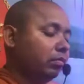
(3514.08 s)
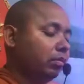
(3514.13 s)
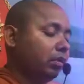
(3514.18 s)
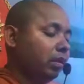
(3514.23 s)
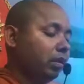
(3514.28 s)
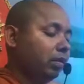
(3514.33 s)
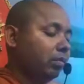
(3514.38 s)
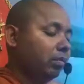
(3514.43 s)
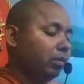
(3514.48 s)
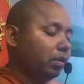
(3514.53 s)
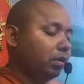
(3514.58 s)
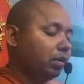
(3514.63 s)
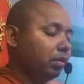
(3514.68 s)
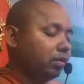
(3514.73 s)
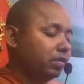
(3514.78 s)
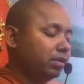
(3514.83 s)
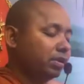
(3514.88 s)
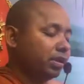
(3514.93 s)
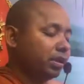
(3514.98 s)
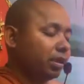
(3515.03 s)
May I be
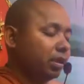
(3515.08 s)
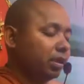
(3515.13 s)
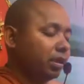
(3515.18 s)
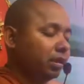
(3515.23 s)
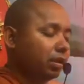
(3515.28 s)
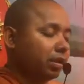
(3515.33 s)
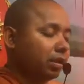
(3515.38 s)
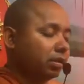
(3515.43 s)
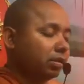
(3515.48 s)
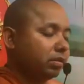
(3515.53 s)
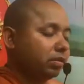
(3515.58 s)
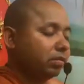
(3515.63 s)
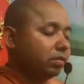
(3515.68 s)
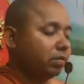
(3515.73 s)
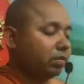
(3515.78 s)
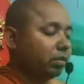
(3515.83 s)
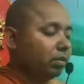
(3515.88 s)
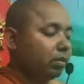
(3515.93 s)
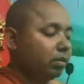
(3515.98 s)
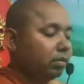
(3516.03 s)
content, and so
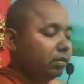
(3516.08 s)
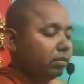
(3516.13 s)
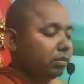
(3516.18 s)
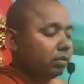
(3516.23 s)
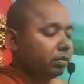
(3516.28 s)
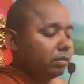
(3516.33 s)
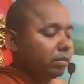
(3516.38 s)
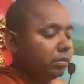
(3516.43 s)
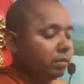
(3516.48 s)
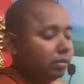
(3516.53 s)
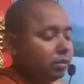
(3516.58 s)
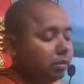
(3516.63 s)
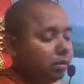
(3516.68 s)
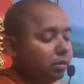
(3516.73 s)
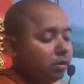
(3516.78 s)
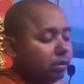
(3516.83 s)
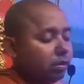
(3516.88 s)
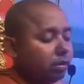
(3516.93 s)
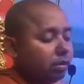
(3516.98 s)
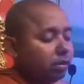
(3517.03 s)
on.
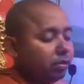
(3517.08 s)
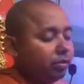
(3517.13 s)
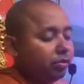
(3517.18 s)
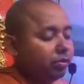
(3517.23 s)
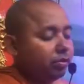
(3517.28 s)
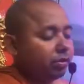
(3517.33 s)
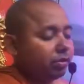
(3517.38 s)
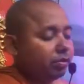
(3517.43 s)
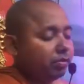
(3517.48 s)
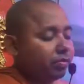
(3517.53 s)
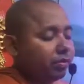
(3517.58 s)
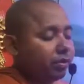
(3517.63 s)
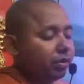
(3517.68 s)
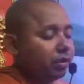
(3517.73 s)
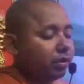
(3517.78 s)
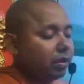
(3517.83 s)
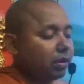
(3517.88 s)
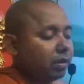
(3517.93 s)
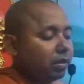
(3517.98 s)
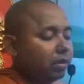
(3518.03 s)
You just
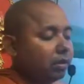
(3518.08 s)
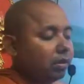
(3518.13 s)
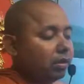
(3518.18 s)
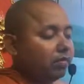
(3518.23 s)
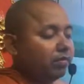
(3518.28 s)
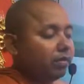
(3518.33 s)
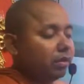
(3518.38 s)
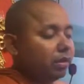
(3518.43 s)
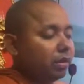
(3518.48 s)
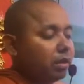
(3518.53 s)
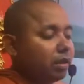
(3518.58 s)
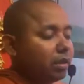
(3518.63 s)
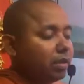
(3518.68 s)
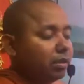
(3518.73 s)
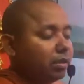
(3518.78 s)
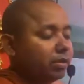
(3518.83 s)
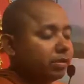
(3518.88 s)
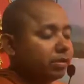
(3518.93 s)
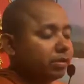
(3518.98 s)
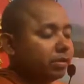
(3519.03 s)
radiate loving
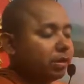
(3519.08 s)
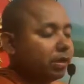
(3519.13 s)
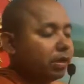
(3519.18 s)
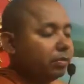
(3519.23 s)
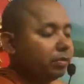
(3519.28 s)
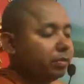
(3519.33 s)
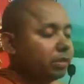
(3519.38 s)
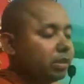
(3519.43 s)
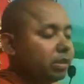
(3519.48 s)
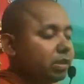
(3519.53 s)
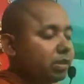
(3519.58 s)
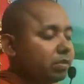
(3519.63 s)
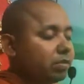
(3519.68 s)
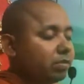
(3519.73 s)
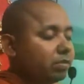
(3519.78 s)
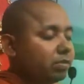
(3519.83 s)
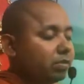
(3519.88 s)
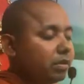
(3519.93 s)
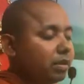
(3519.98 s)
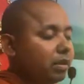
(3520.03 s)
kindness 10 minutes to
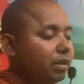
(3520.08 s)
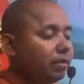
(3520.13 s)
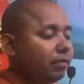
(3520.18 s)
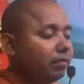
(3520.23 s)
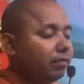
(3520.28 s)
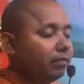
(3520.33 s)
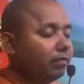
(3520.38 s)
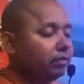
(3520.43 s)
yourself.